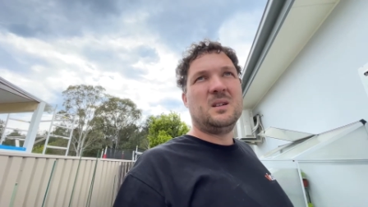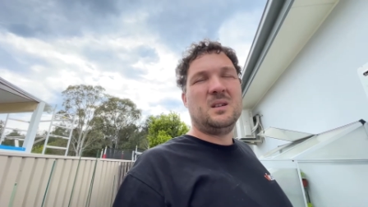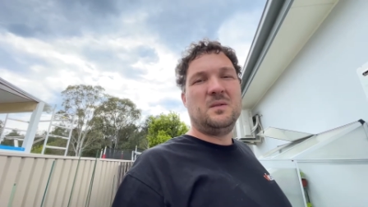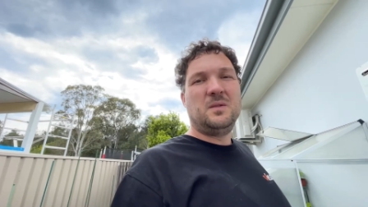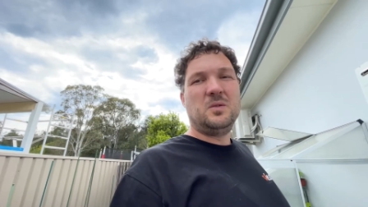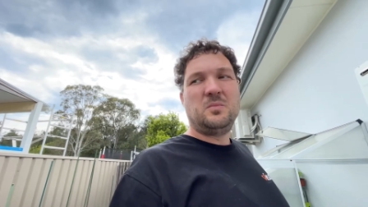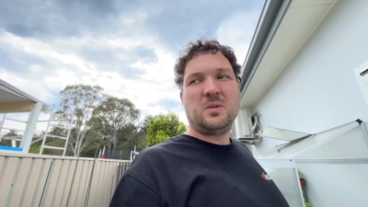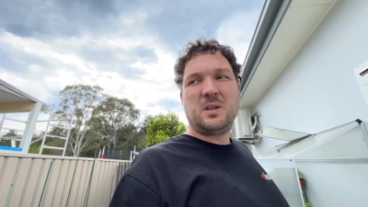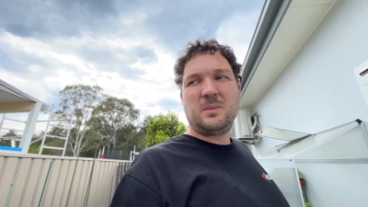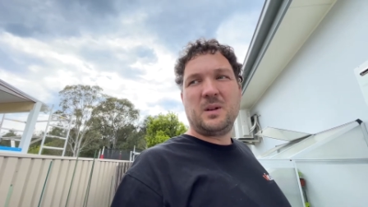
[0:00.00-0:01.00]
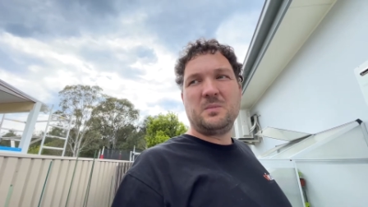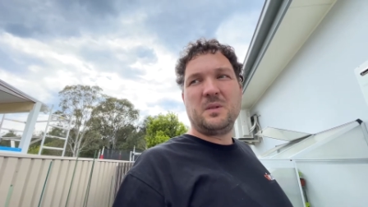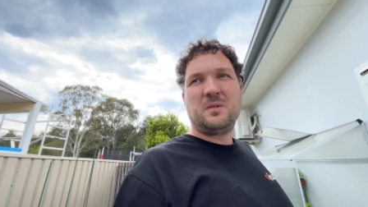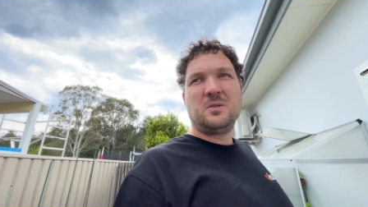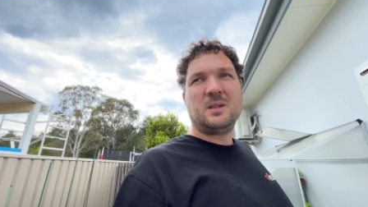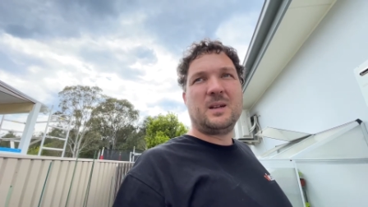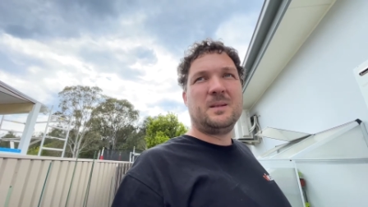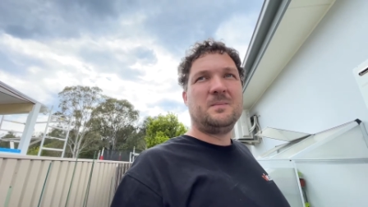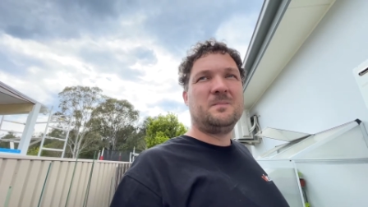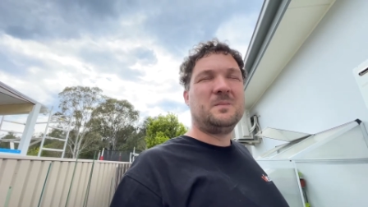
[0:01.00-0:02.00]
If you put them out before that,
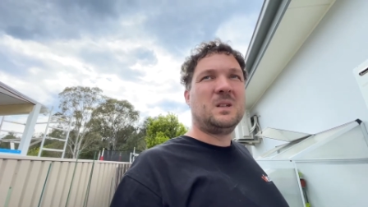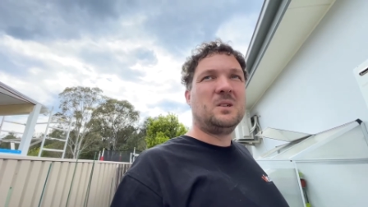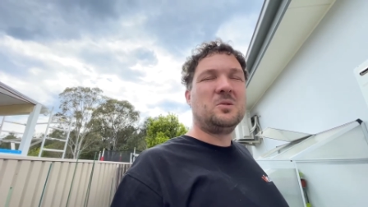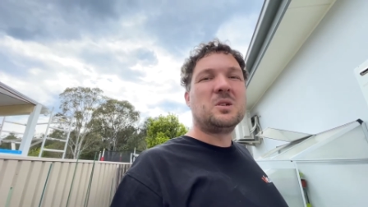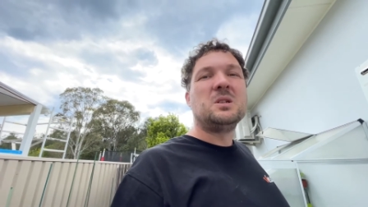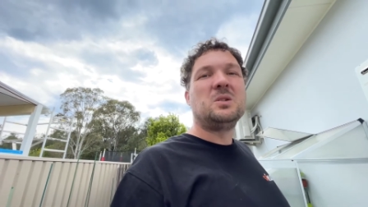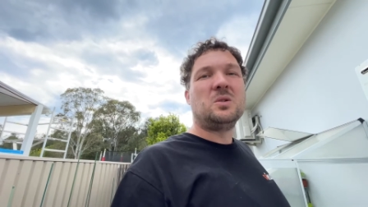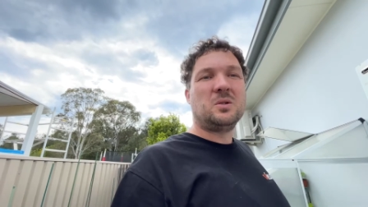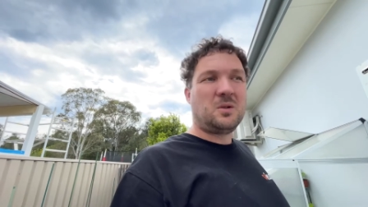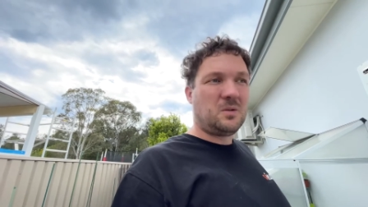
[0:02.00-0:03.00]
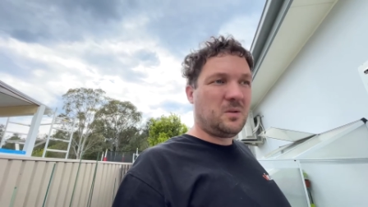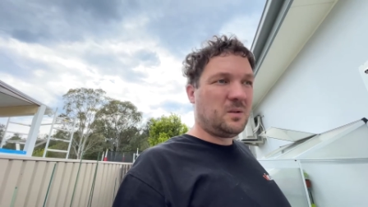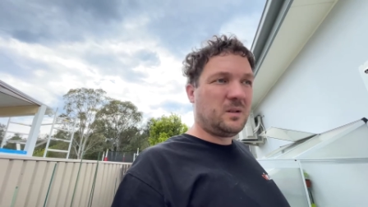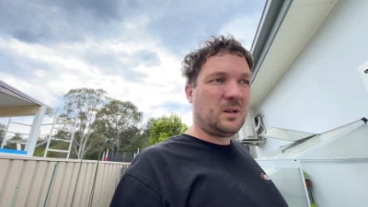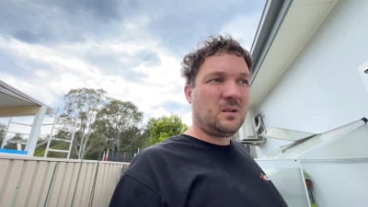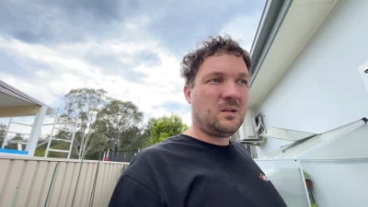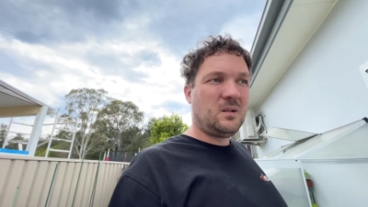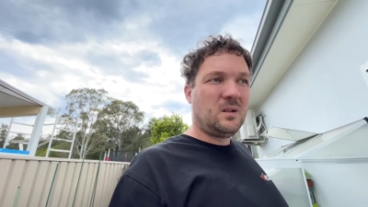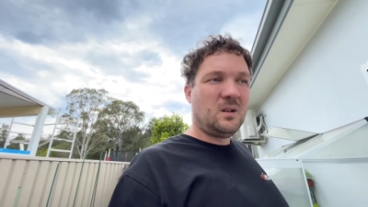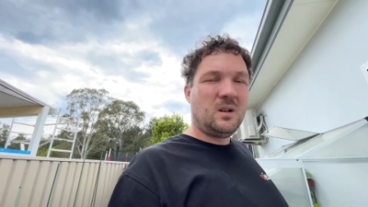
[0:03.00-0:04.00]
they usually don't grow. Now,
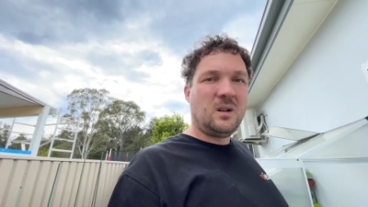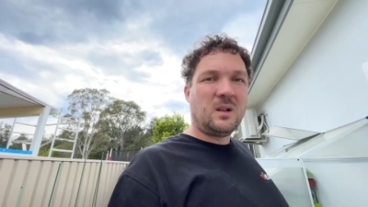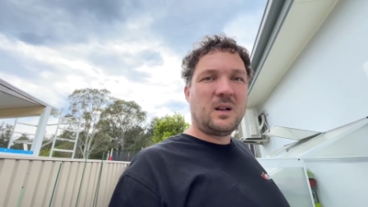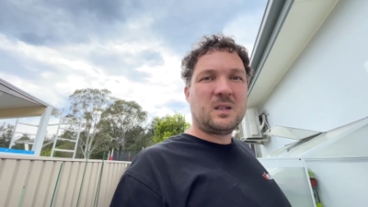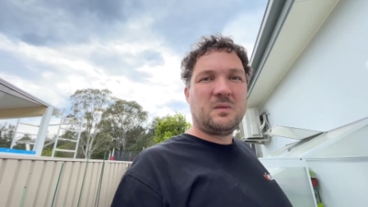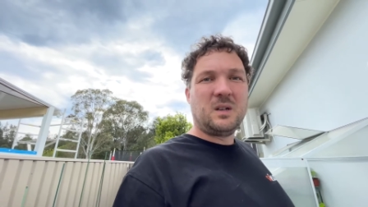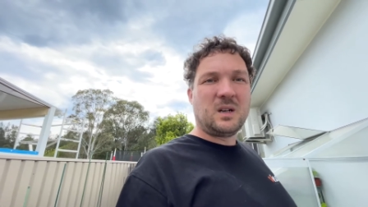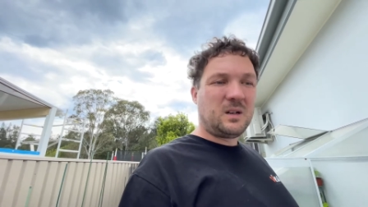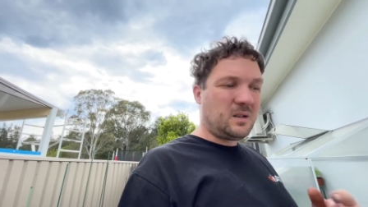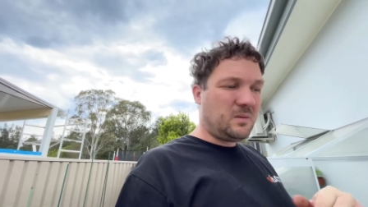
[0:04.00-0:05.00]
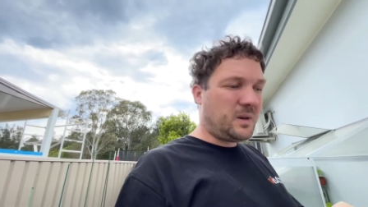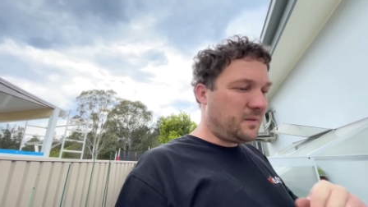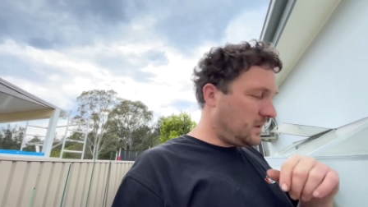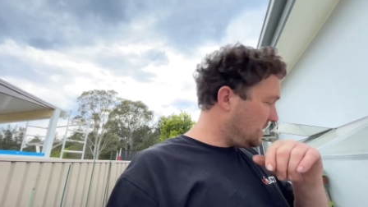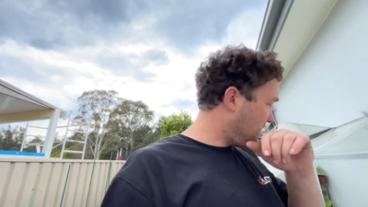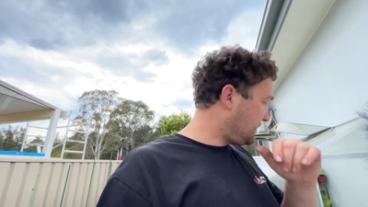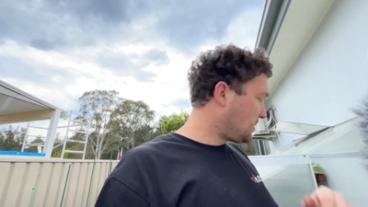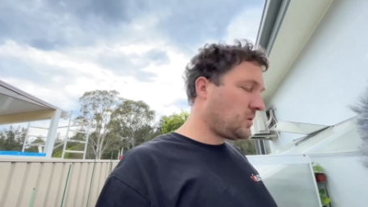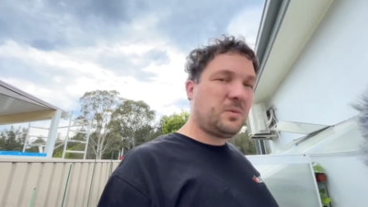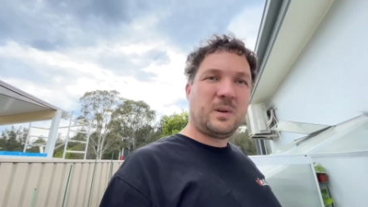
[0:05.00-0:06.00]
last week in my video I've
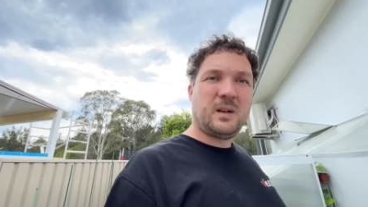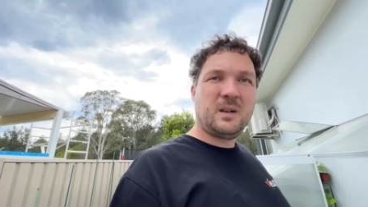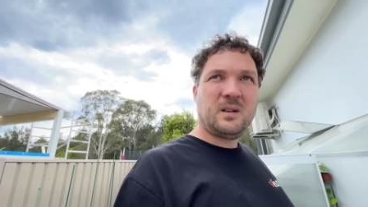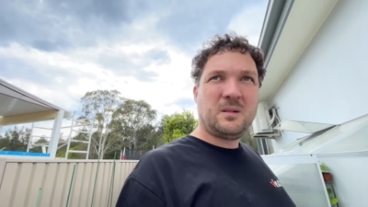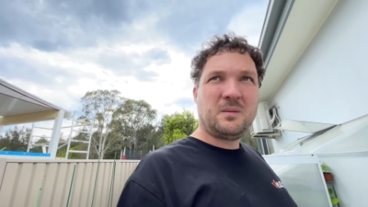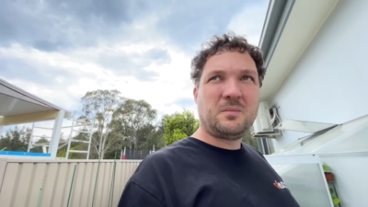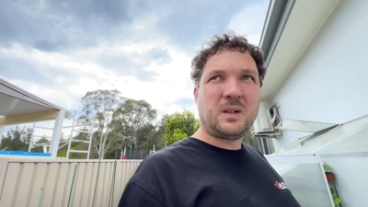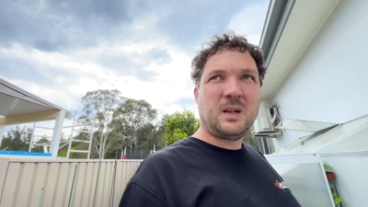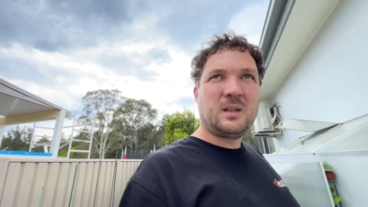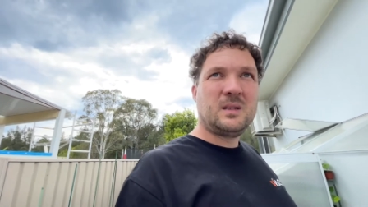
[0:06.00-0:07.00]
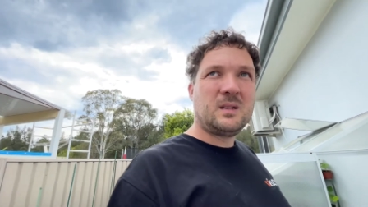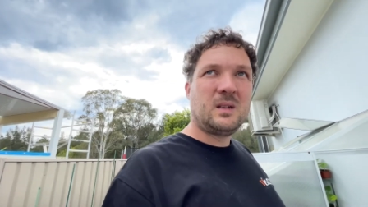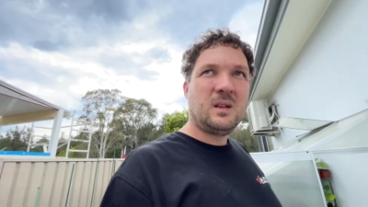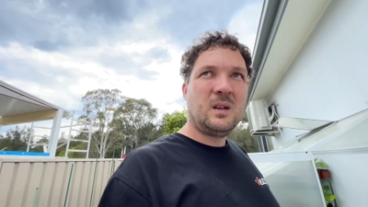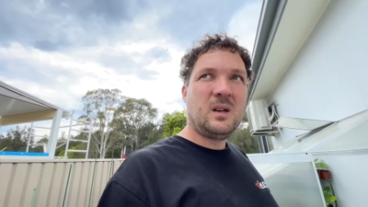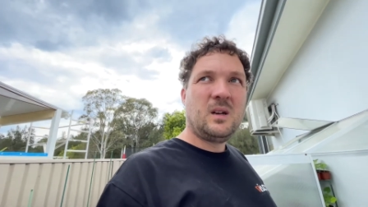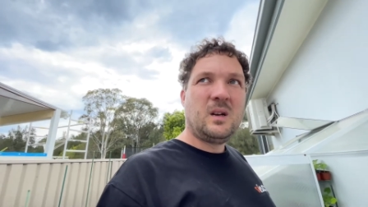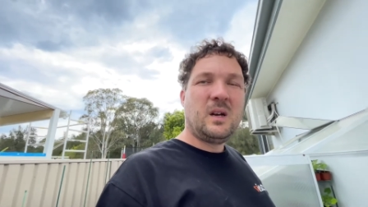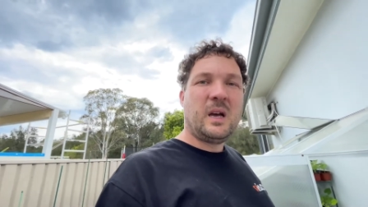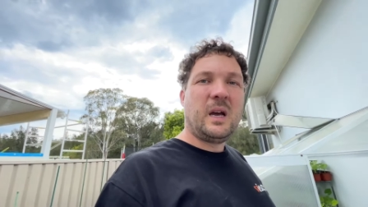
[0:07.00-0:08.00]
shown my plants,
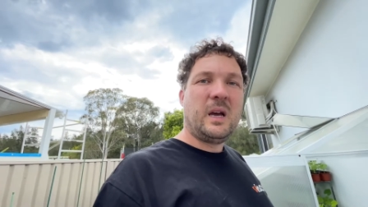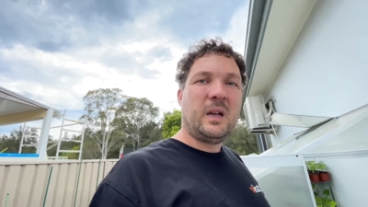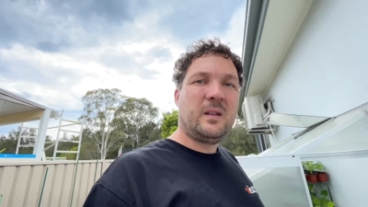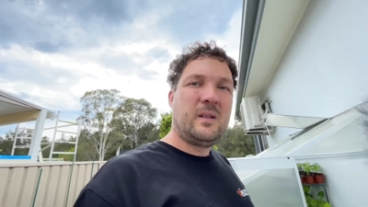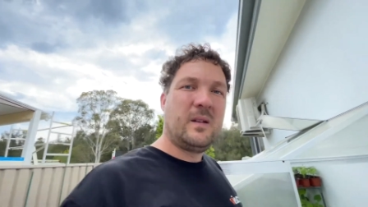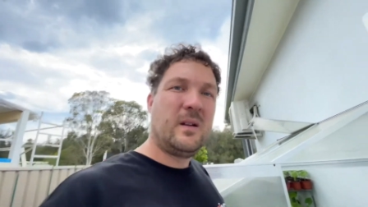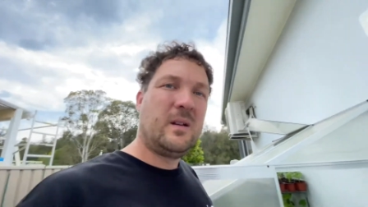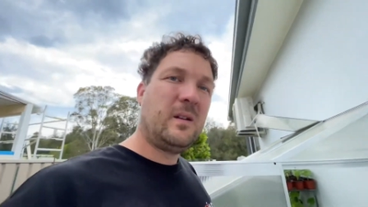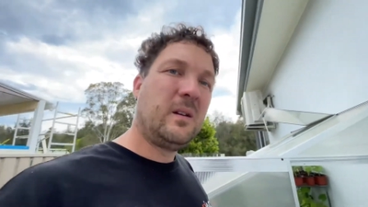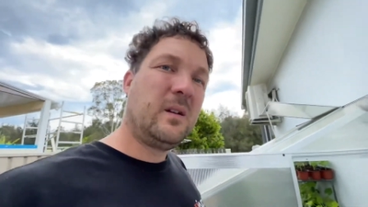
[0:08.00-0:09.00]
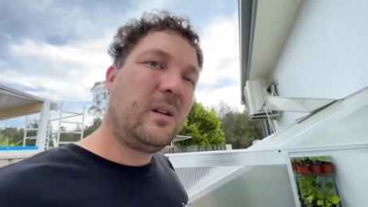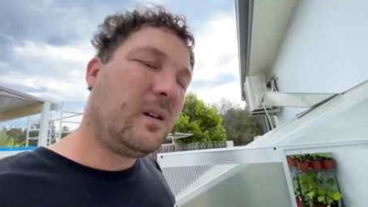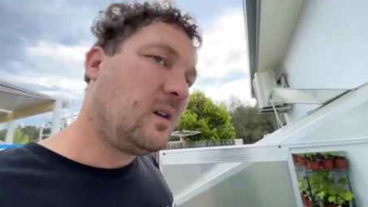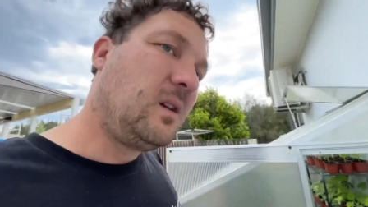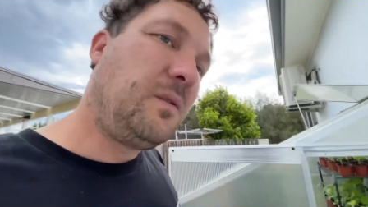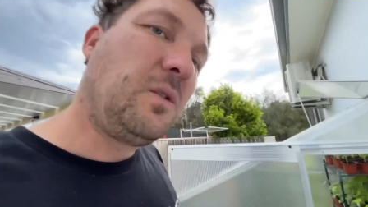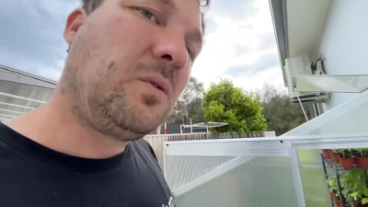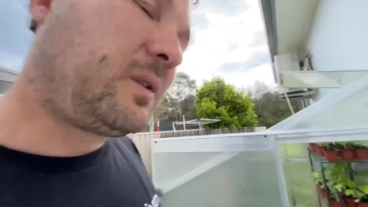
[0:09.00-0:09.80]
and if you look